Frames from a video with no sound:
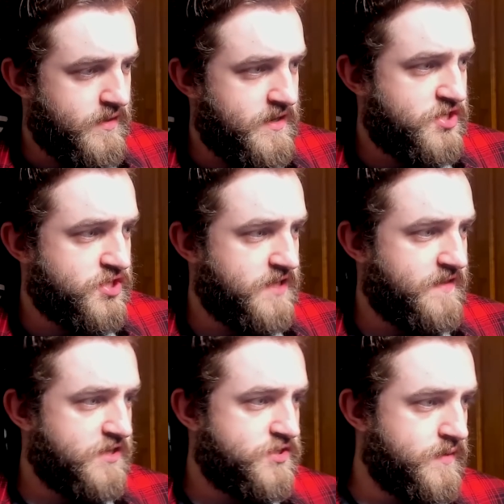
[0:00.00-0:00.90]
initially
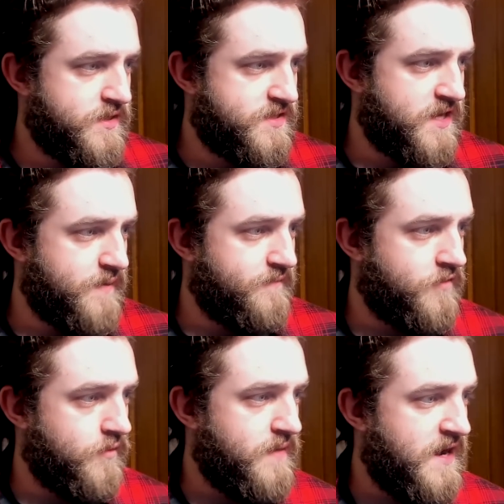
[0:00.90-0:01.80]
that tweet came
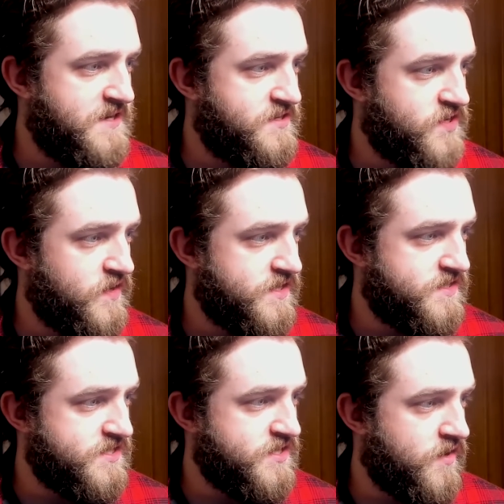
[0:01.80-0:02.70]
from anti
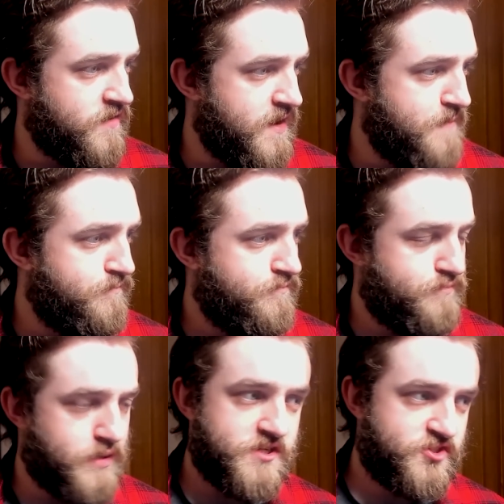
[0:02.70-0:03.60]
D R M
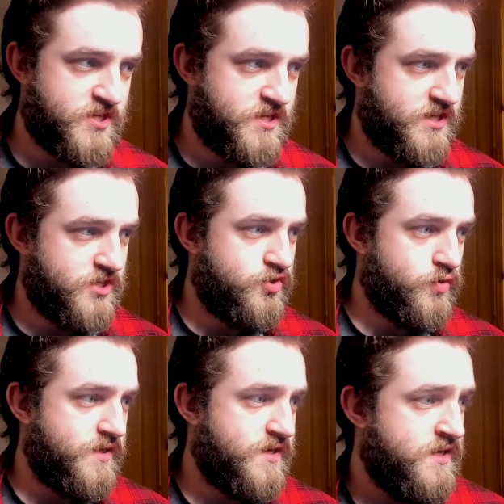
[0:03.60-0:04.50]
P C
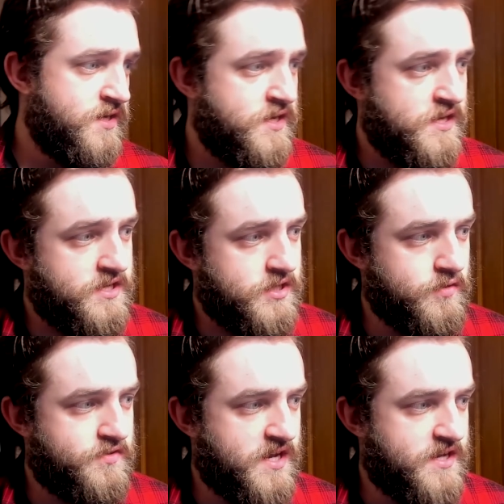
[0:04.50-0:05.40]
Enjoyer,
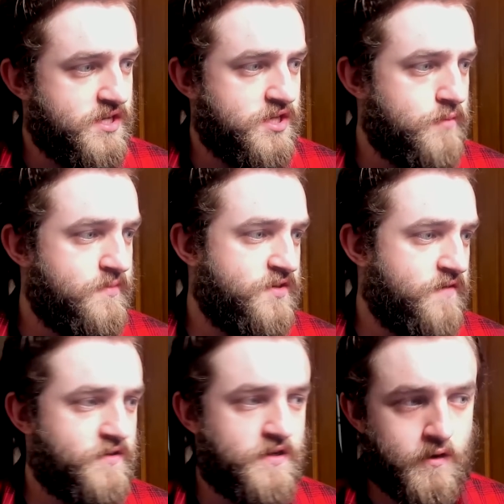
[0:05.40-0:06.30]
who said,
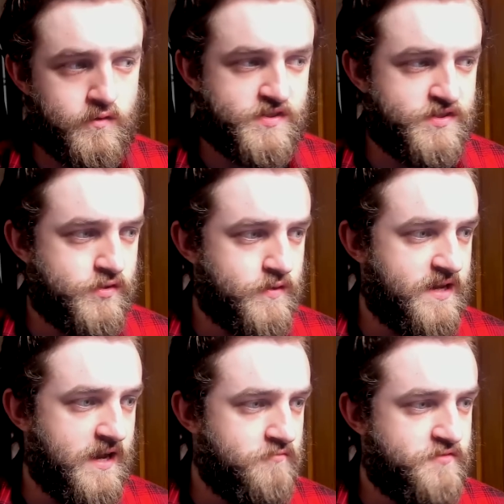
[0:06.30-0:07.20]
Ubisoft closes your
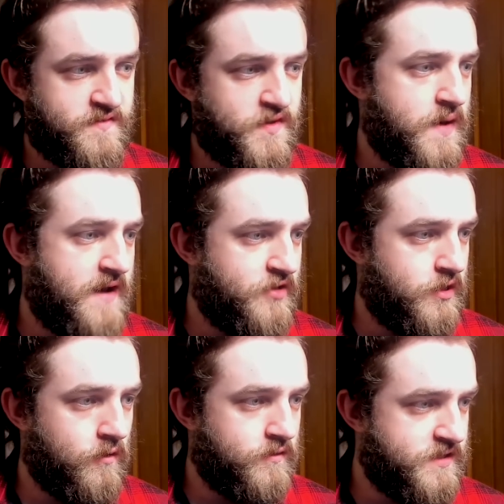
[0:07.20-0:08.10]
account if you haven't
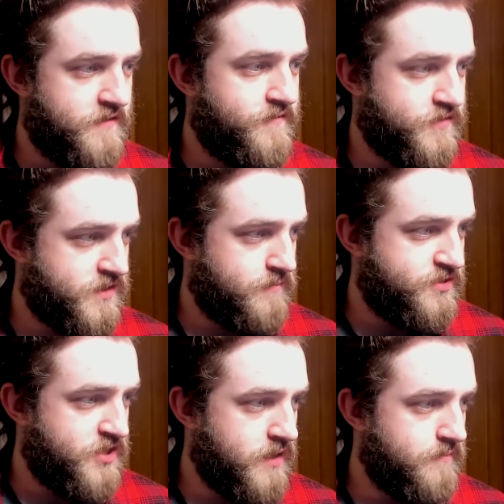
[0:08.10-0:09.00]
logged in for some
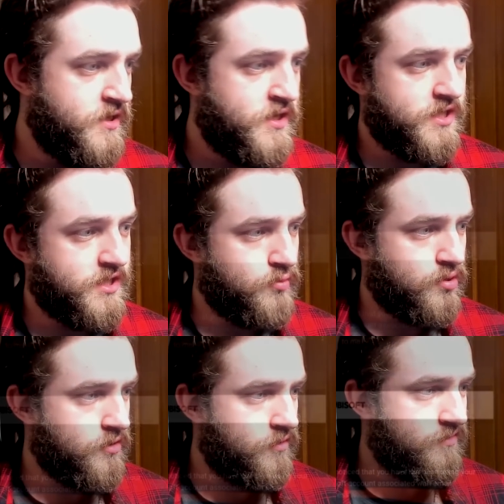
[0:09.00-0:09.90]
time. You
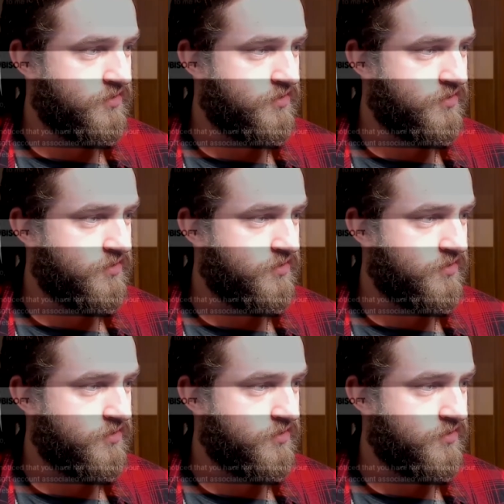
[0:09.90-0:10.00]
will lose